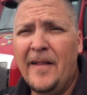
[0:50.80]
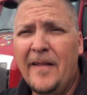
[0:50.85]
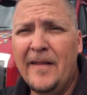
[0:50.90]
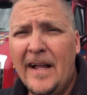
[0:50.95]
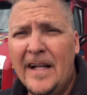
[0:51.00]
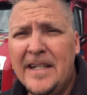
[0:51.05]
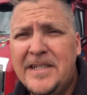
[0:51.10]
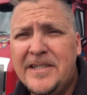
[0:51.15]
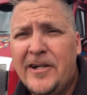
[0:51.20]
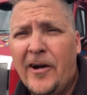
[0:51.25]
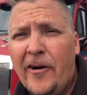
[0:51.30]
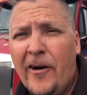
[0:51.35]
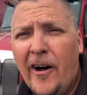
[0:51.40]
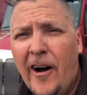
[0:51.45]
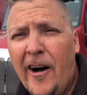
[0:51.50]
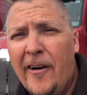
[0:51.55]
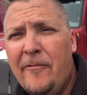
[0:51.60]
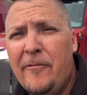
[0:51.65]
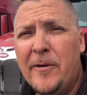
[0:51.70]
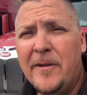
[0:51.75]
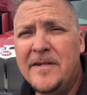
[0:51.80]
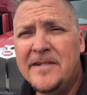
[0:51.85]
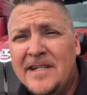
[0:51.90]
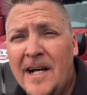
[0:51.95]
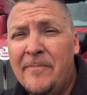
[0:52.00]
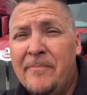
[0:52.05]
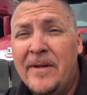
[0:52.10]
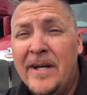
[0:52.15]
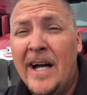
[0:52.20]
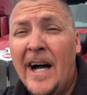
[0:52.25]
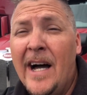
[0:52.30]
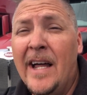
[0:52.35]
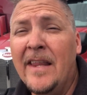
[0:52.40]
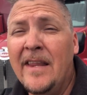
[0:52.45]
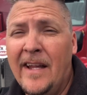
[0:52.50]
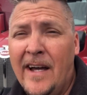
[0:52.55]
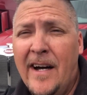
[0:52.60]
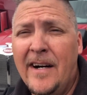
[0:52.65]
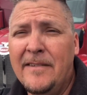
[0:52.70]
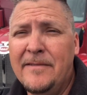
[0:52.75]
Let's start off with something I
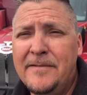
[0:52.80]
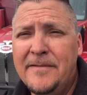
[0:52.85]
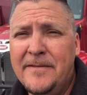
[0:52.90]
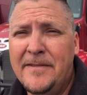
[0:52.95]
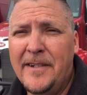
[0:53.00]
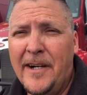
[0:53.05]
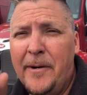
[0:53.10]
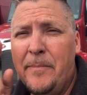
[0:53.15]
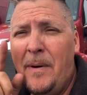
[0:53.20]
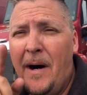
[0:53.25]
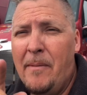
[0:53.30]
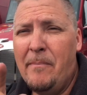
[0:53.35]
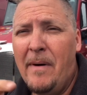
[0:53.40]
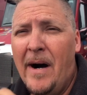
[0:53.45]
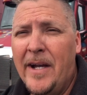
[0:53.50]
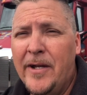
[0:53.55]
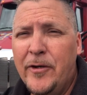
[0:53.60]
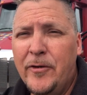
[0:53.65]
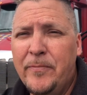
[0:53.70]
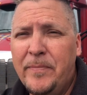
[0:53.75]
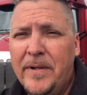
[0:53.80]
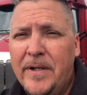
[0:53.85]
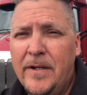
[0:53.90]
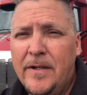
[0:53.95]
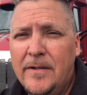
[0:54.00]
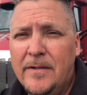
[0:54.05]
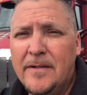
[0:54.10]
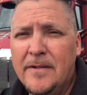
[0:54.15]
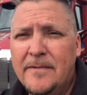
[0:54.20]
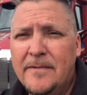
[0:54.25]
love about my new Pete.